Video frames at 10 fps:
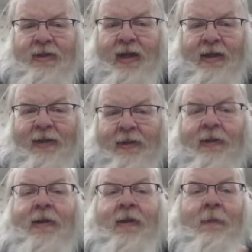title,
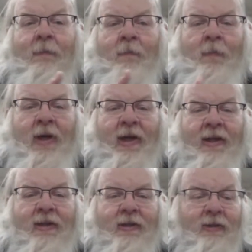
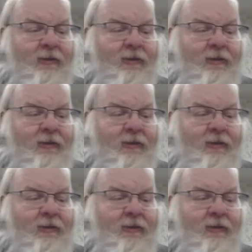but